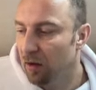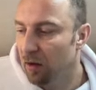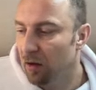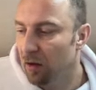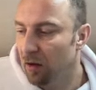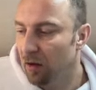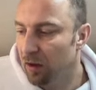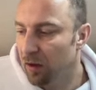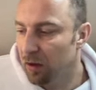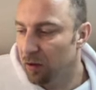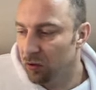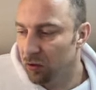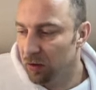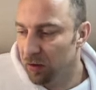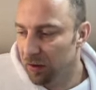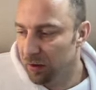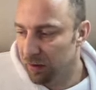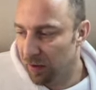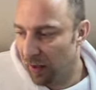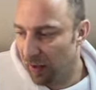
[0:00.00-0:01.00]
uh, into
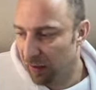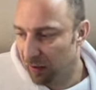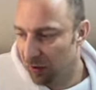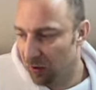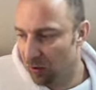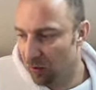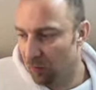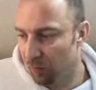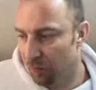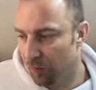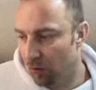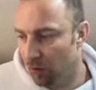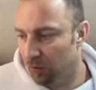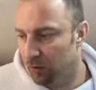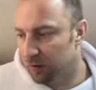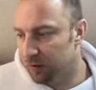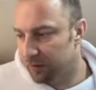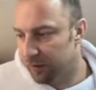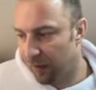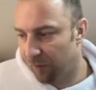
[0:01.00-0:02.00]
the attack here
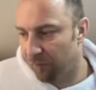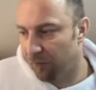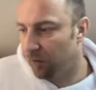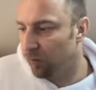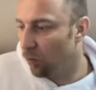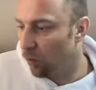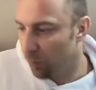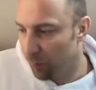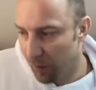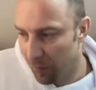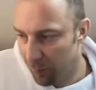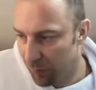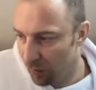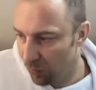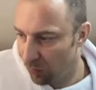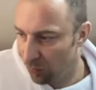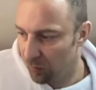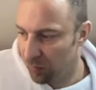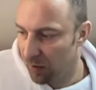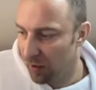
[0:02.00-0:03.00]
on the seventh or maybe
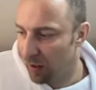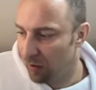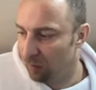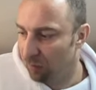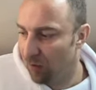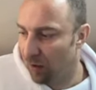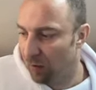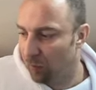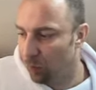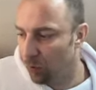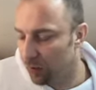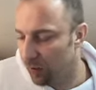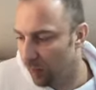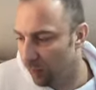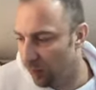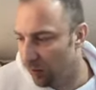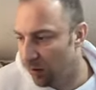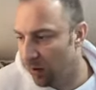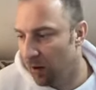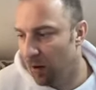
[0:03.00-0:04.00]
on the eighth rank,
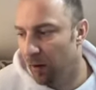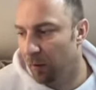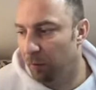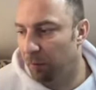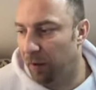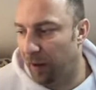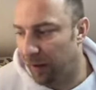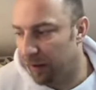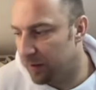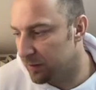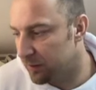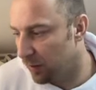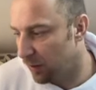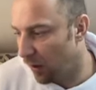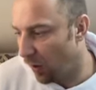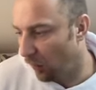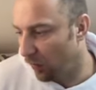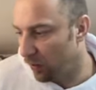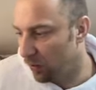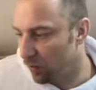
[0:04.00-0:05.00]
whatever black is
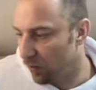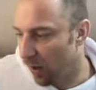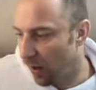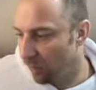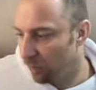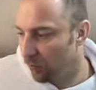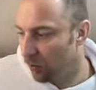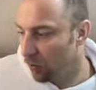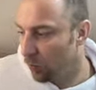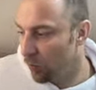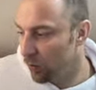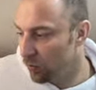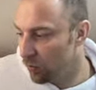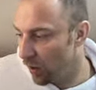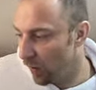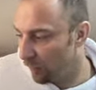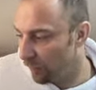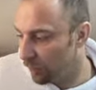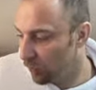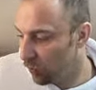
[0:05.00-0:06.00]
allowing here. After queen
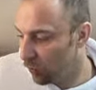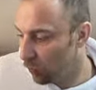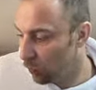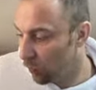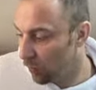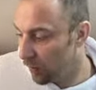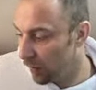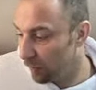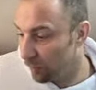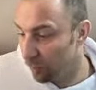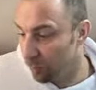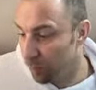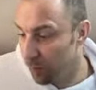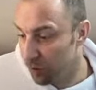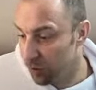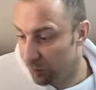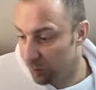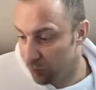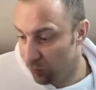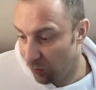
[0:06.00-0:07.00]
to f two, we have
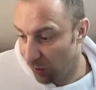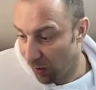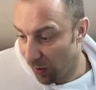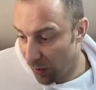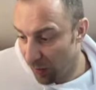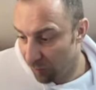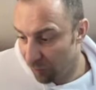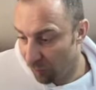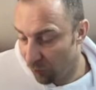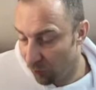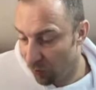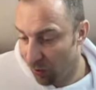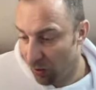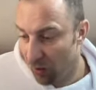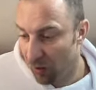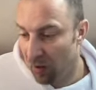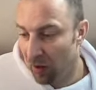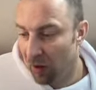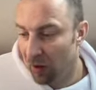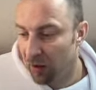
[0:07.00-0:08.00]
bishop to a four,
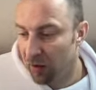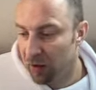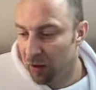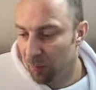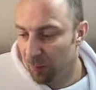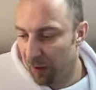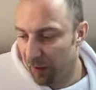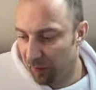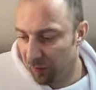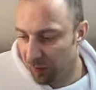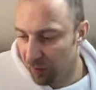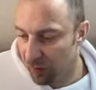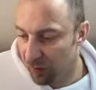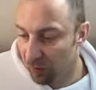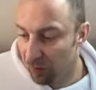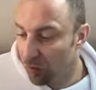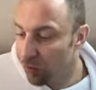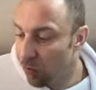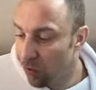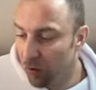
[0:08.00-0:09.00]
here by
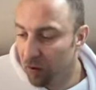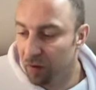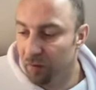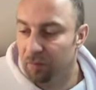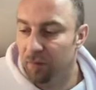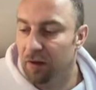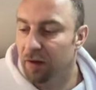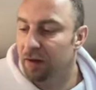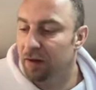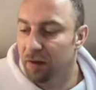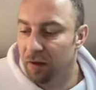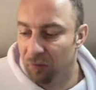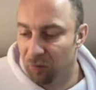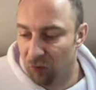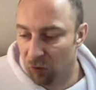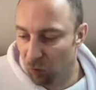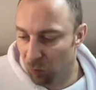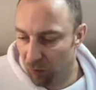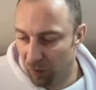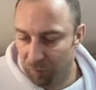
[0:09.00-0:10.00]
Ethereal, going in a
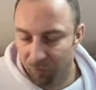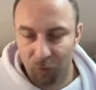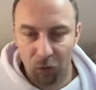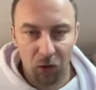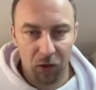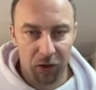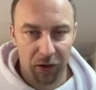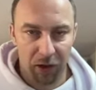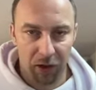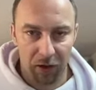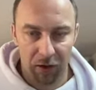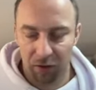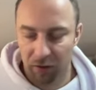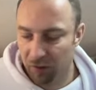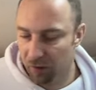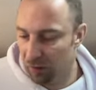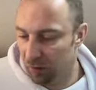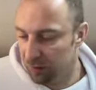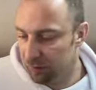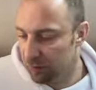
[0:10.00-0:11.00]
different way for the
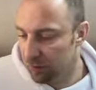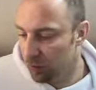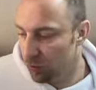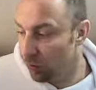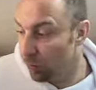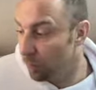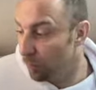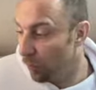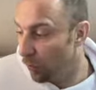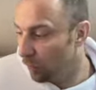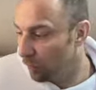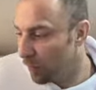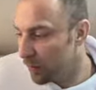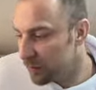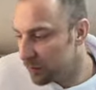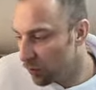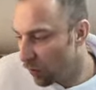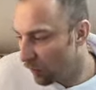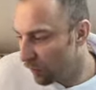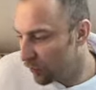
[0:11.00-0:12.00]
uh, c two pawn,
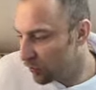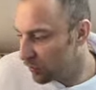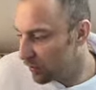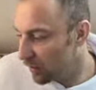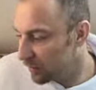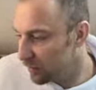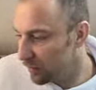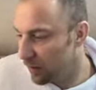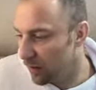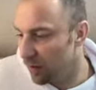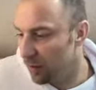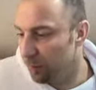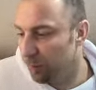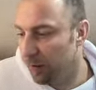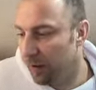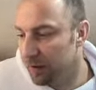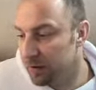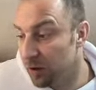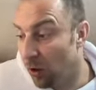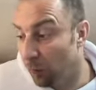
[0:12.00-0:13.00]
but Stockfish doesn't care.
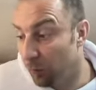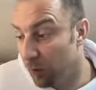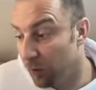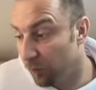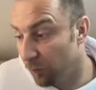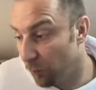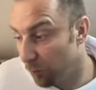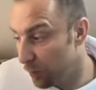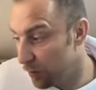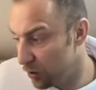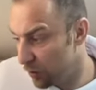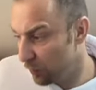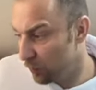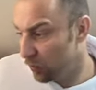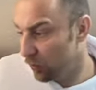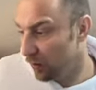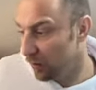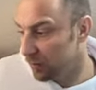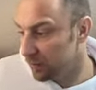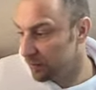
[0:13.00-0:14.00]
Plays now beautiful bishop
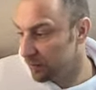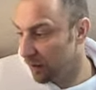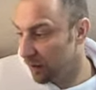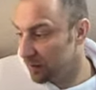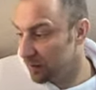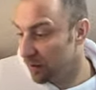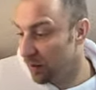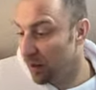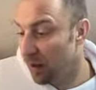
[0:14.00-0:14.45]
to e six,